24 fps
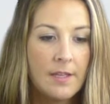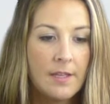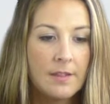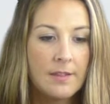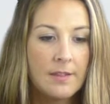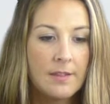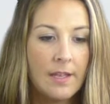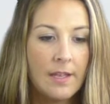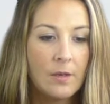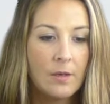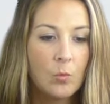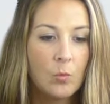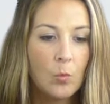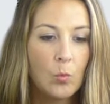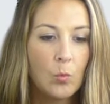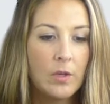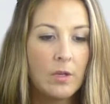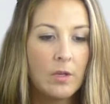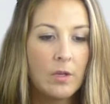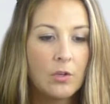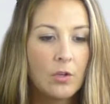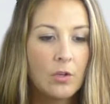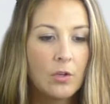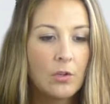Then
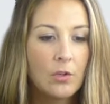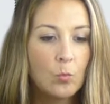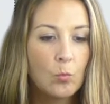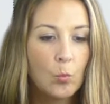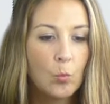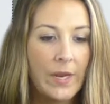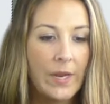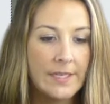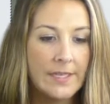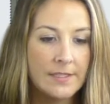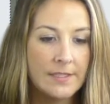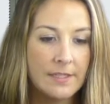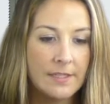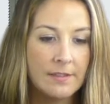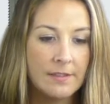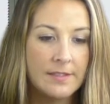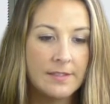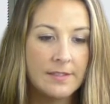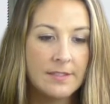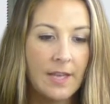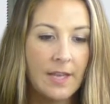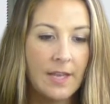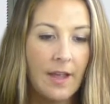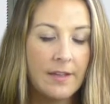we'll wait until
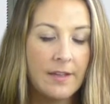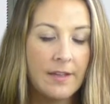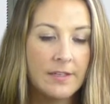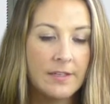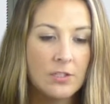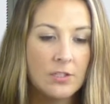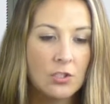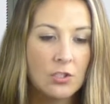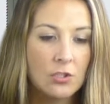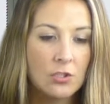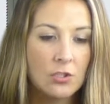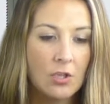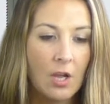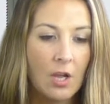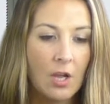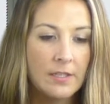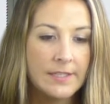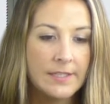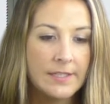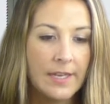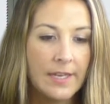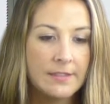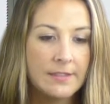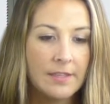he's got initial
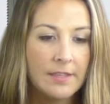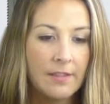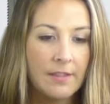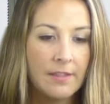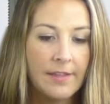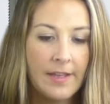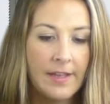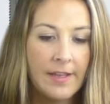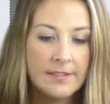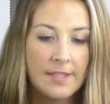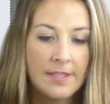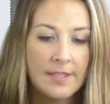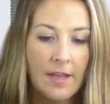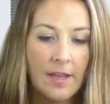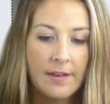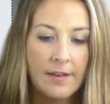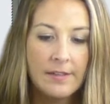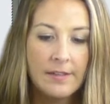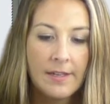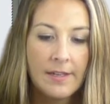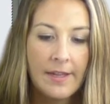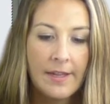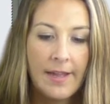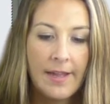contact on that
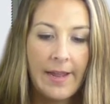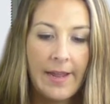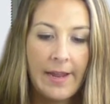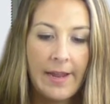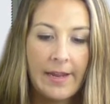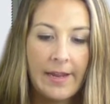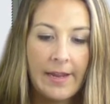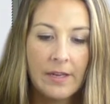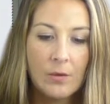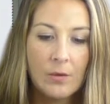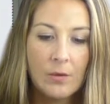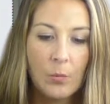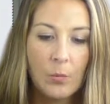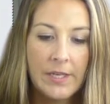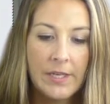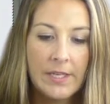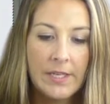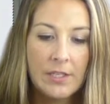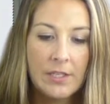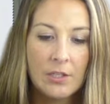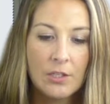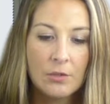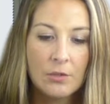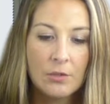side. And we
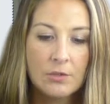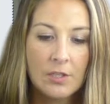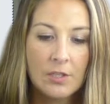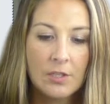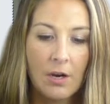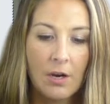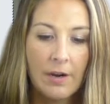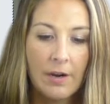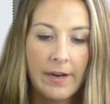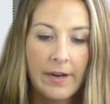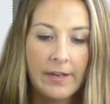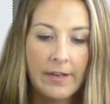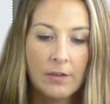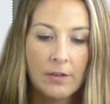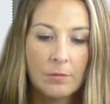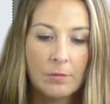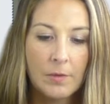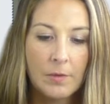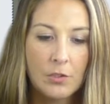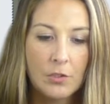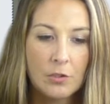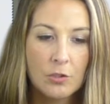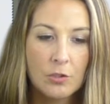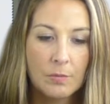can use our angle
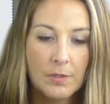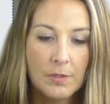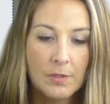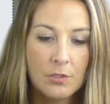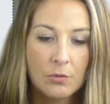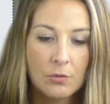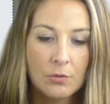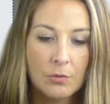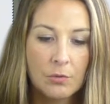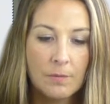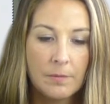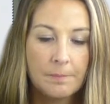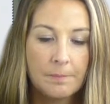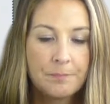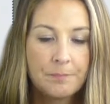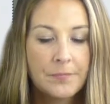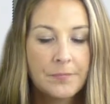measurement tool.